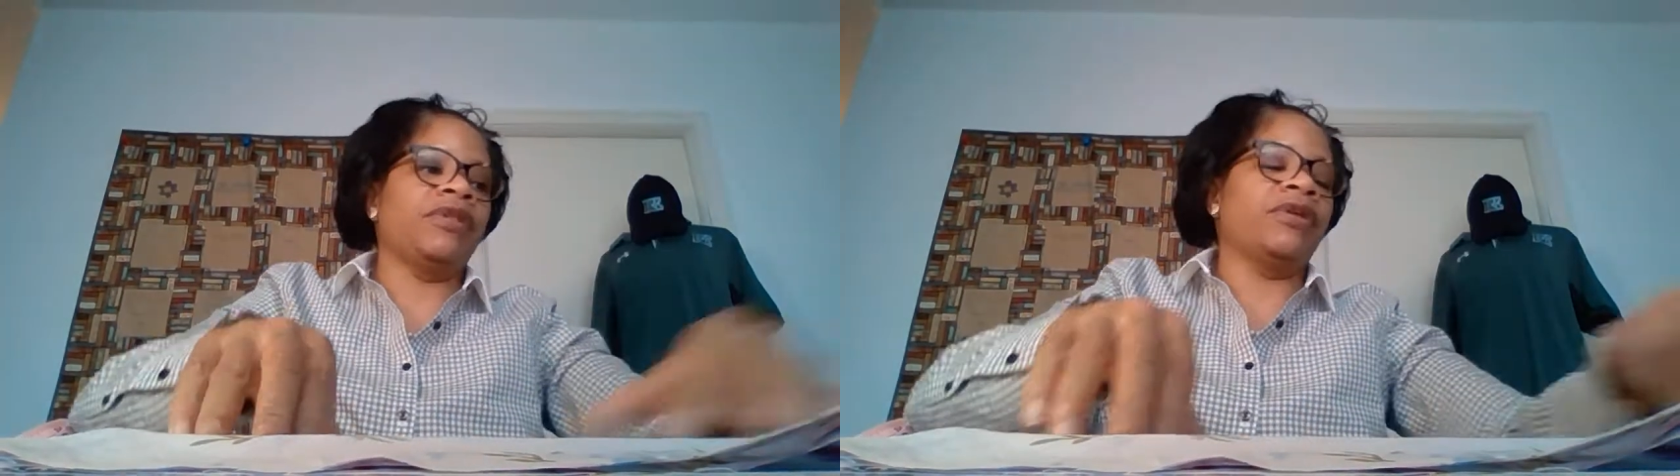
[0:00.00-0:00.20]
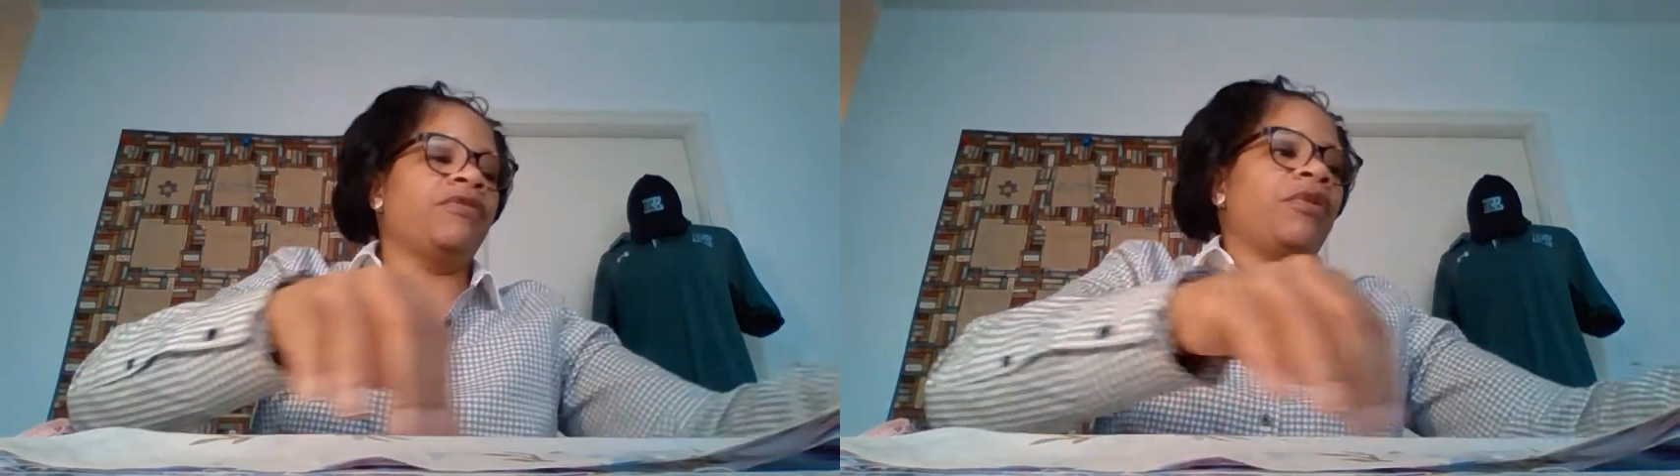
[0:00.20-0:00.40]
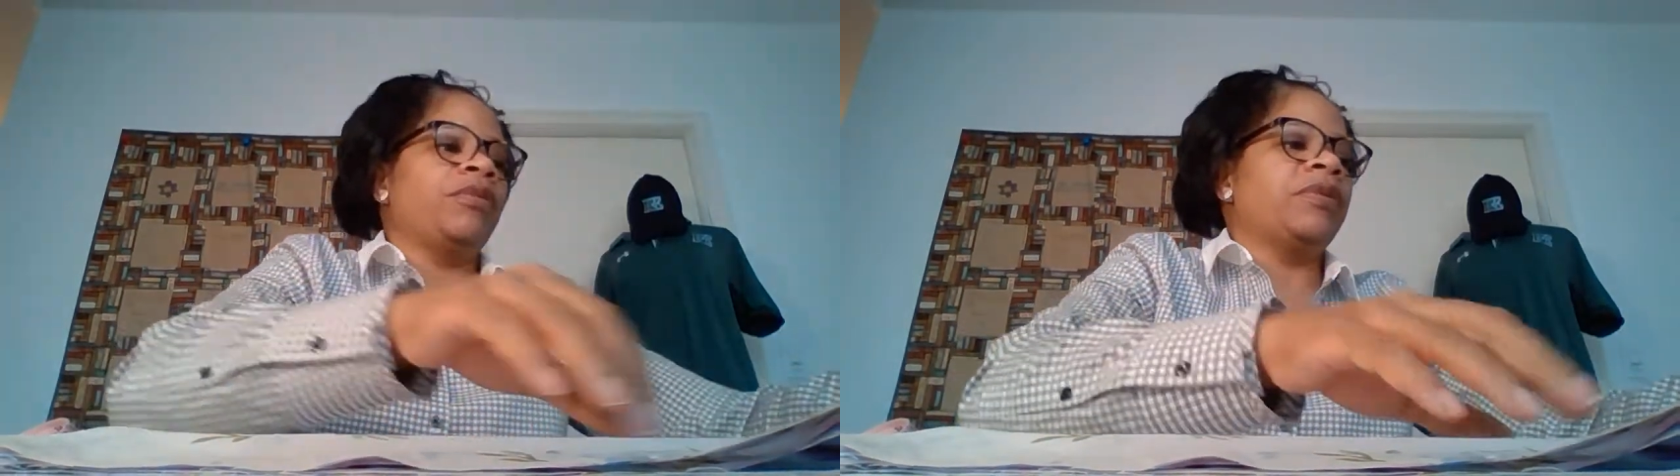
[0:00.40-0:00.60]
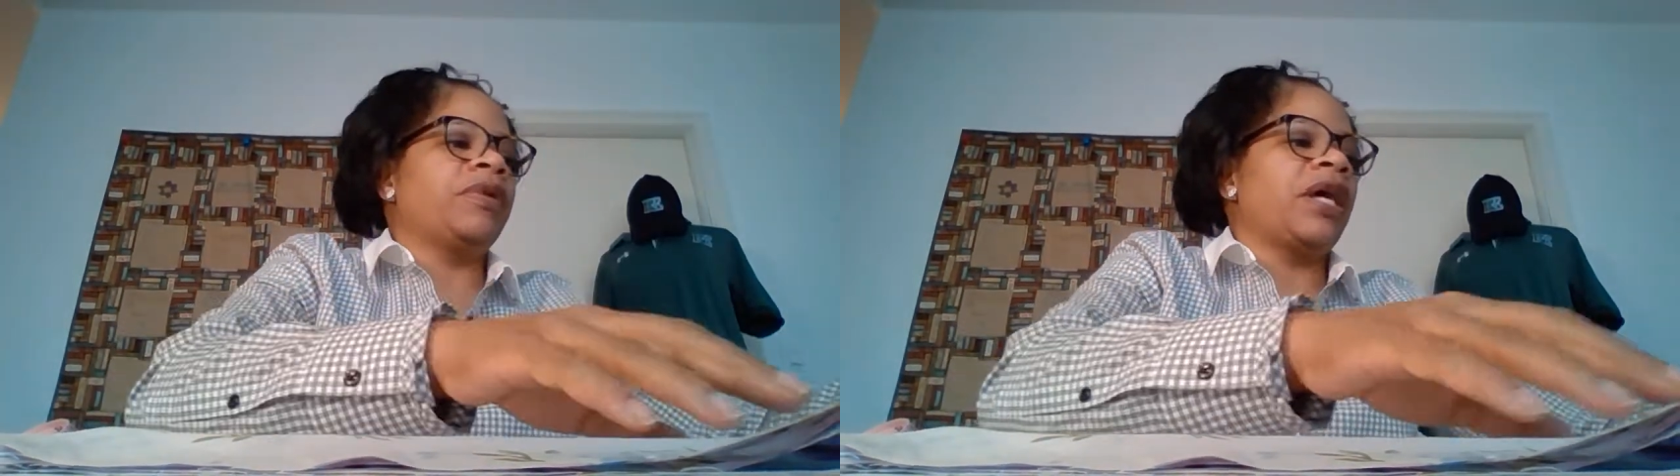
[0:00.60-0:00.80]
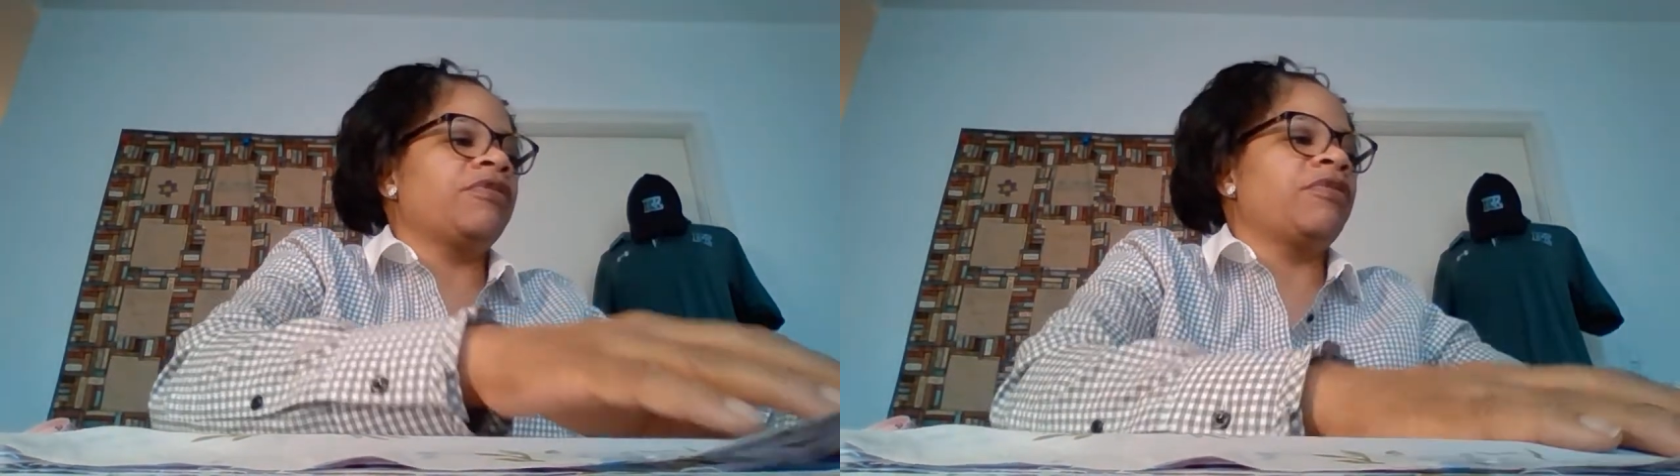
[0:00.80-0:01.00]
Therefore, we've
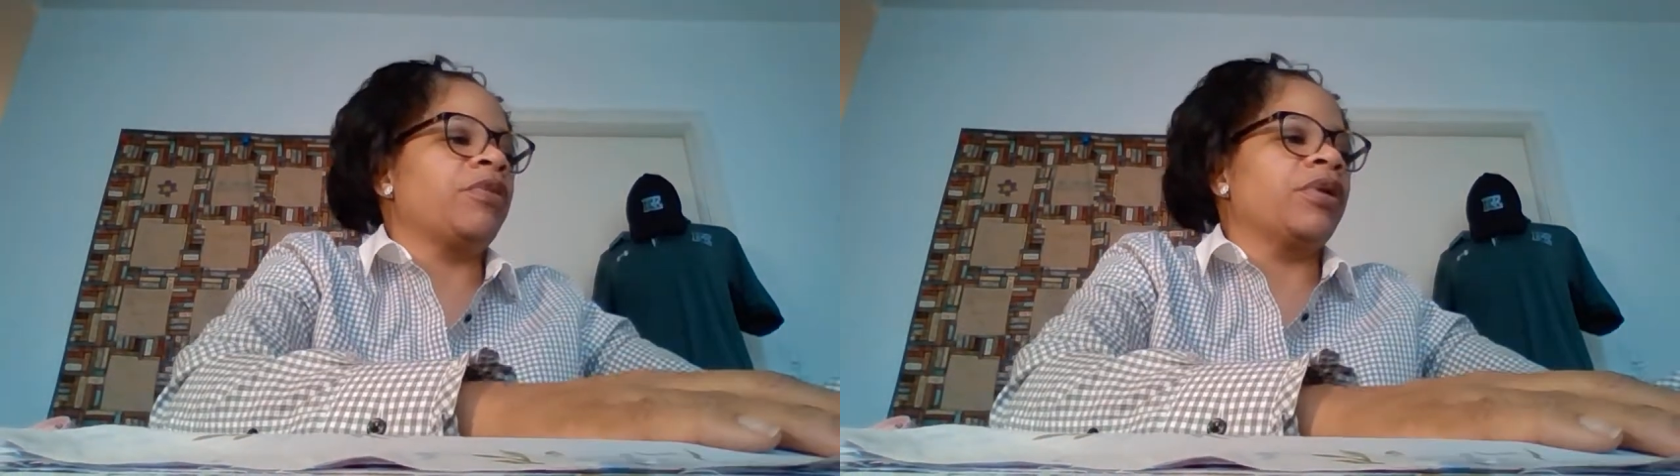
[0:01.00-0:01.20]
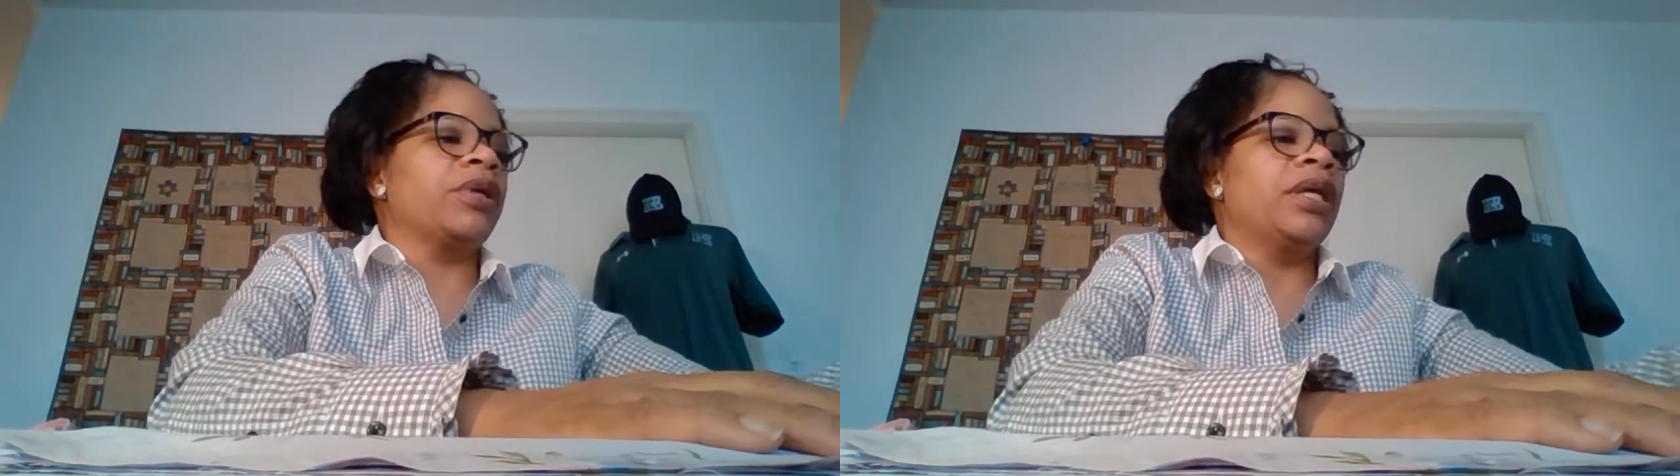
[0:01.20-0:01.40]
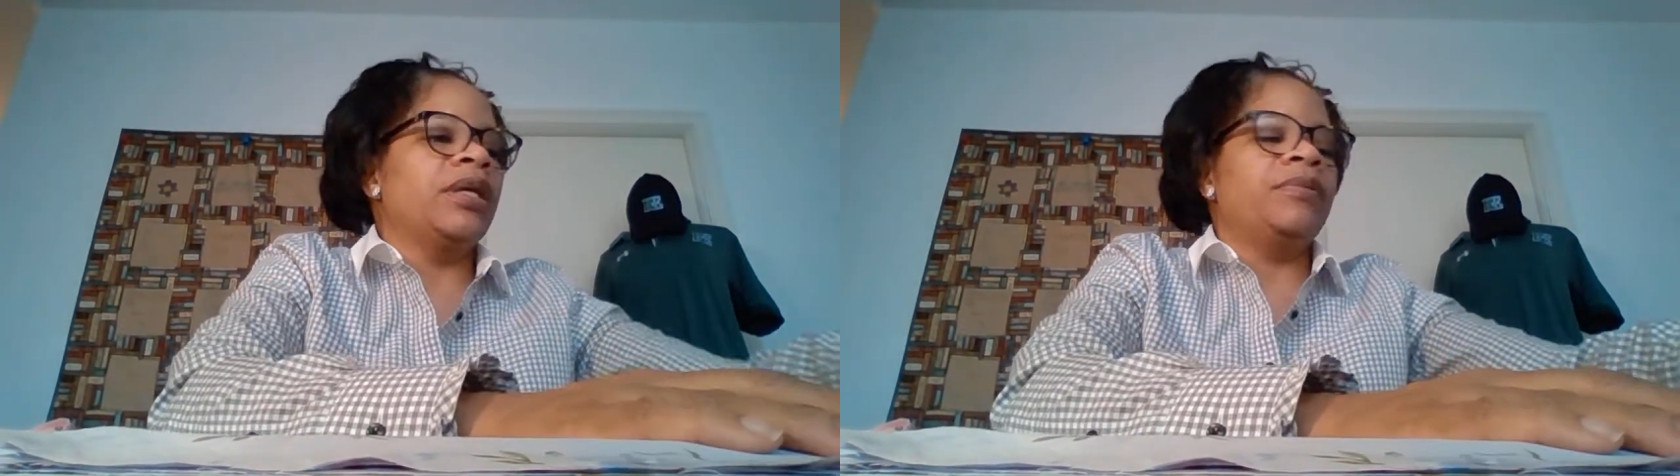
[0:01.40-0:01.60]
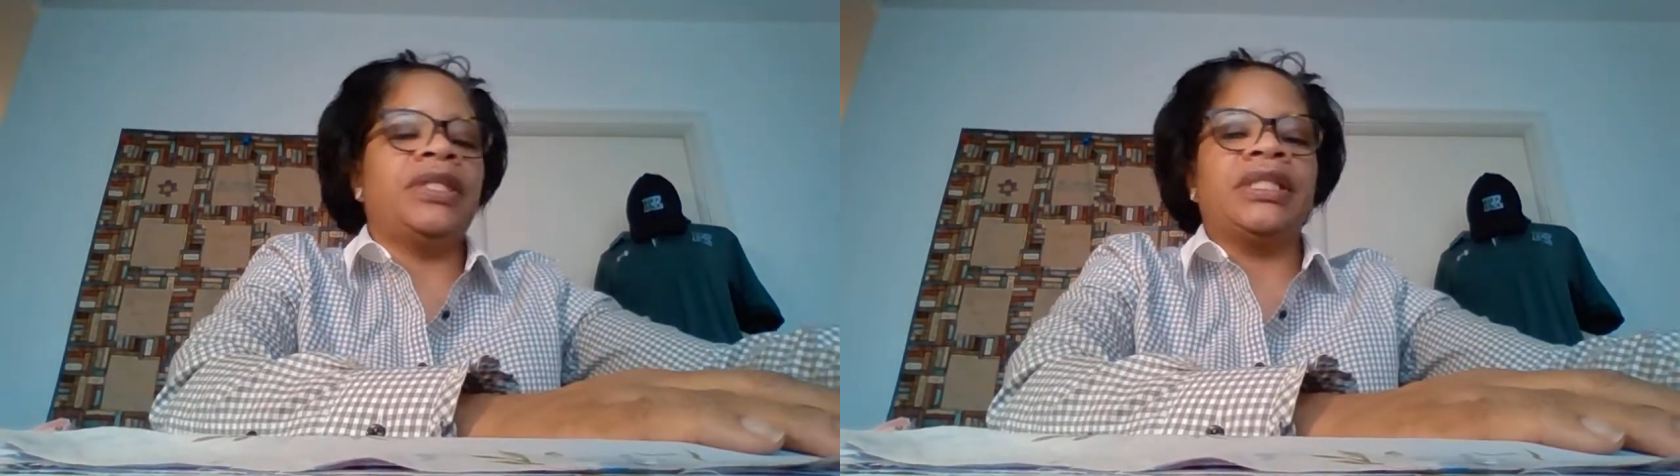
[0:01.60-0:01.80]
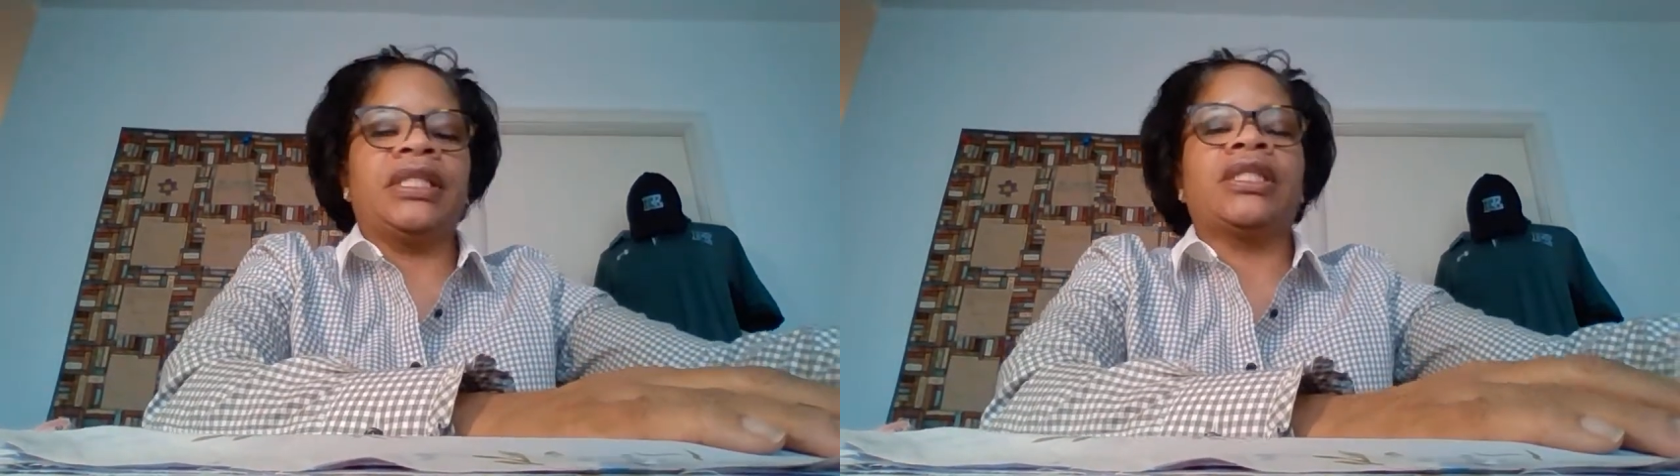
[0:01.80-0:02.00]
got 4
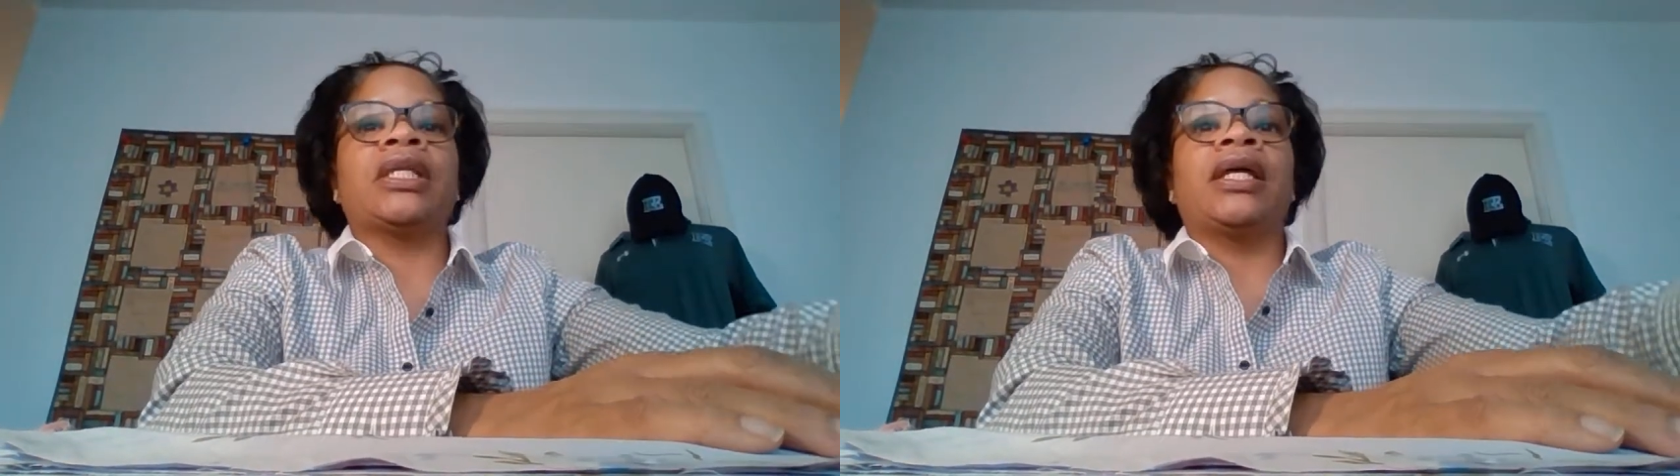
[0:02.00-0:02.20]
pieces.